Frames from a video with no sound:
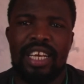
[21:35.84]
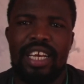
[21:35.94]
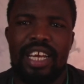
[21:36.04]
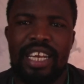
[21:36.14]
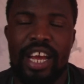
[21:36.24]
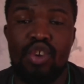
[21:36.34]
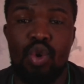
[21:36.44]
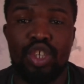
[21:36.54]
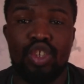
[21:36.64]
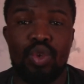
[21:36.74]
and I know
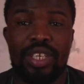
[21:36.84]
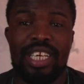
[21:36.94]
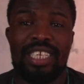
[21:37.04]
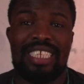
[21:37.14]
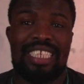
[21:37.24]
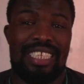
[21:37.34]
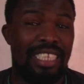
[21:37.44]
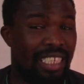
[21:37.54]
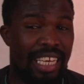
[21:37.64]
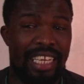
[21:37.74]
it's not as
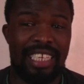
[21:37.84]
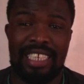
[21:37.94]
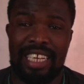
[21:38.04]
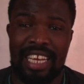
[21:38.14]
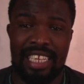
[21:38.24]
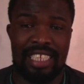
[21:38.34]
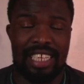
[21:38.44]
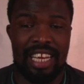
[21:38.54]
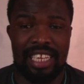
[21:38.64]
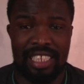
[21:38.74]
detailed as
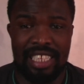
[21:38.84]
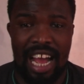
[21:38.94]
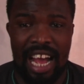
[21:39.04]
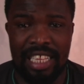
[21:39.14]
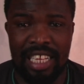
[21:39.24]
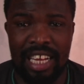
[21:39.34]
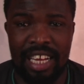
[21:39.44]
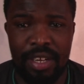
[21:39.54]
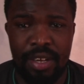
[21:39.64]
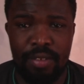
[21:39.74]
the
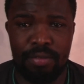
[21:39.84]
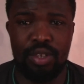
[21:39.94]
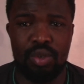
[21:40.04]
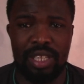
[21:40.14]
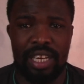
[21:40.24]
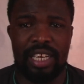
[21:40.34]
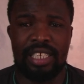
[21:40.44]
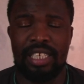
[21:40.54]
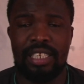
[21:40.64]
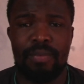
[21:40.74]
other video that I
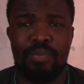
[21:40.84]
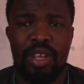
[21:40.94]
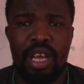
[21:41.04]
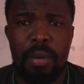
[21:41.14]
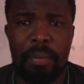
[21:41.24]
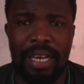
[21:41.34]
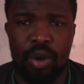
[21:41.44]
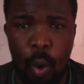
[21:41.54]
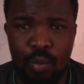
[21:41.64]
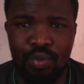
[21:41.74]
did, but
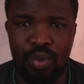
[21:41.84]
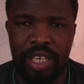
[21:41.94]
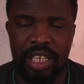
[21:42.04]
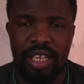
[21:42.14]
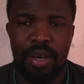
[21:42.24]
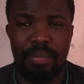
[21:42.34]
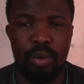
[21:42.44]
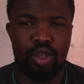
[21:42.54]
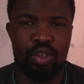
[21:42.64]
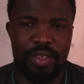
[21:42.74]
hopefully
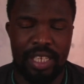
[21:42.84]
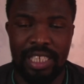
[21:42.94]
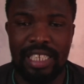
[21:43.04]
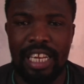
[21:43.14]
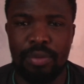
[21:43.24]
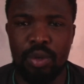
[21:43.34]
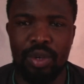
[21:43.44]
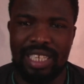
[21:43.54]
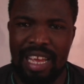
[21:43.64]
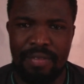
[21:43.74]
most of the details,
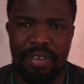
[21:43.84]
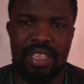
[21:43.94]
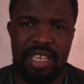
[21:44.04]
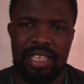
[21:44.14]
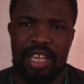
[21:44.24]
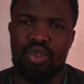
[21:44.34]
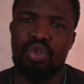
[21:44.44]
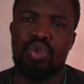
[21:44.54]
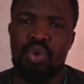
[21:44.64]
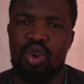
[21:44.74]
because everything that you
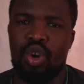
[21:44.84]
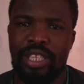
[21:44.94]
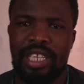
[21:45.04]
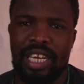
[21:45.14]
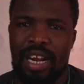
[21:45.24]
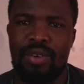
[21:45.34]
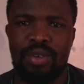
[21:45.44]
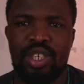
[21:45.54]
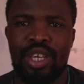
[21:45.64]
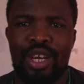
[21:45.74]
do on the
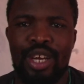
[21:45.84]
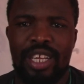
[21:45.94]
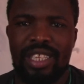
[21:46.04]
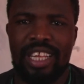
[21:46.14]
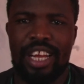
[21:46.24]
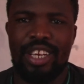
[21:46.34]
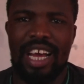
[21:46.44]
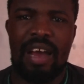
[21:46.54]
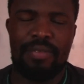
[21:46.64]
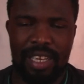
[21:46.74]
ground, then
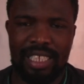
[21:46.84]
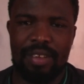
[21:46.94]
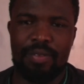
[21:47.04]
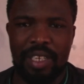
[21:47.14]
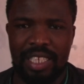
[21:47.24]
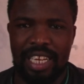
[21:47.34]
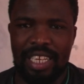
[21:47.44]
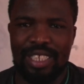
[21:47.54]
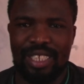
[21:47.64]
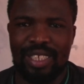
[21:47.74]
after 7
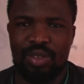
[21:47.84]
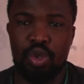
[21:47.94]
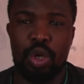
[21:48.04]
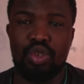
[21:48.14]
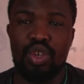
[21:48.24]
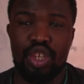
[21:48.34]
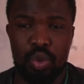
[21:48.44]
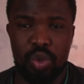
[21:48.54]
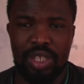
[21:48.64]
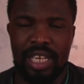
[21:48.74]
days, which was on a
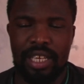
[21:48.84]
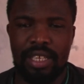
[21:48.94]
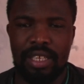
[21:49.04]
Tuesday,